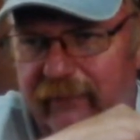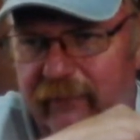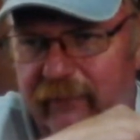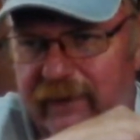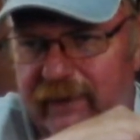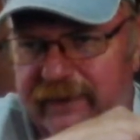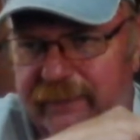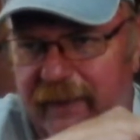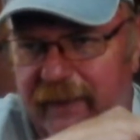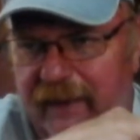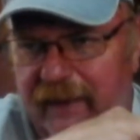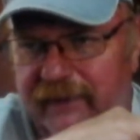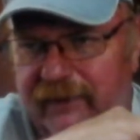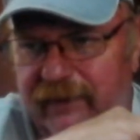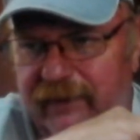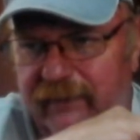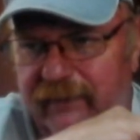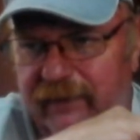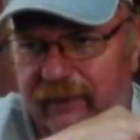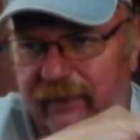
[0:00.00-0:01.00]
respect
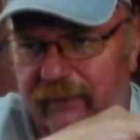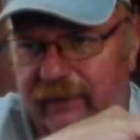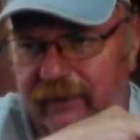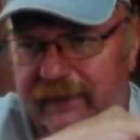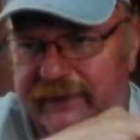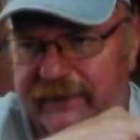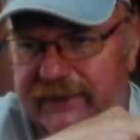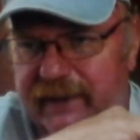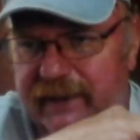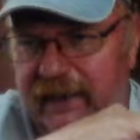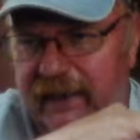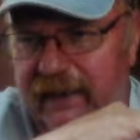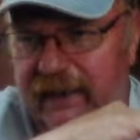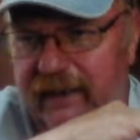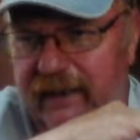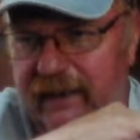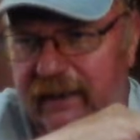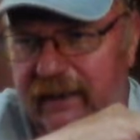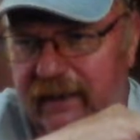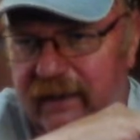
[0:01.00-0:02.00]
you and only
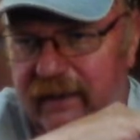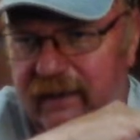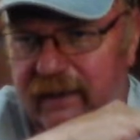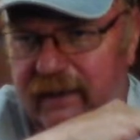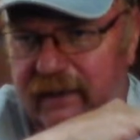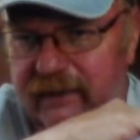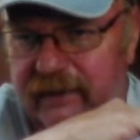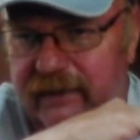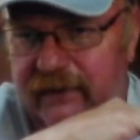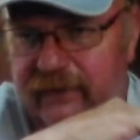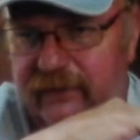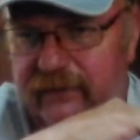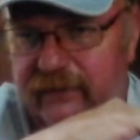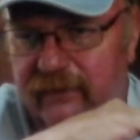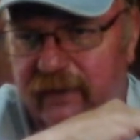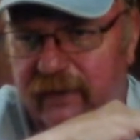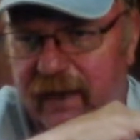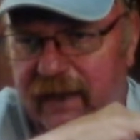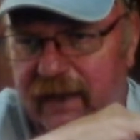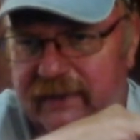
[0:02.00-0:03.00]
see
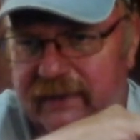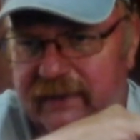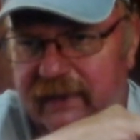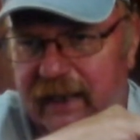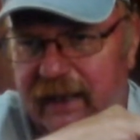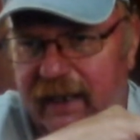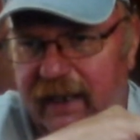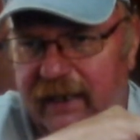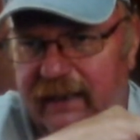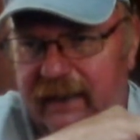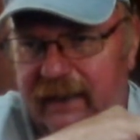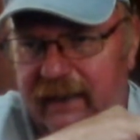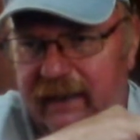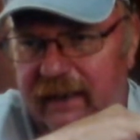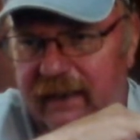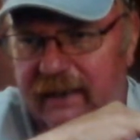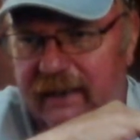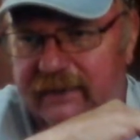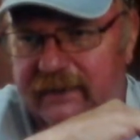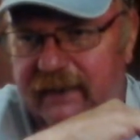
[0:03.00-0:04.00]
you as an
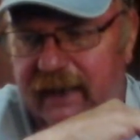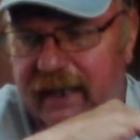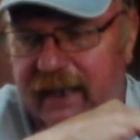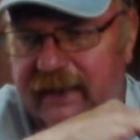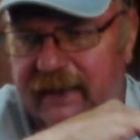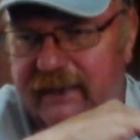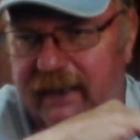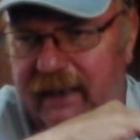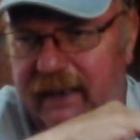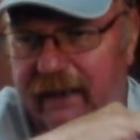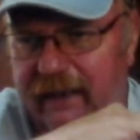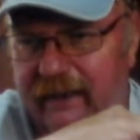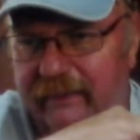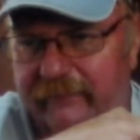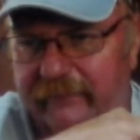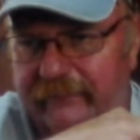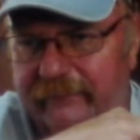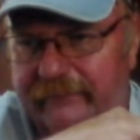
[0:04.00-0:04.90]
ATM.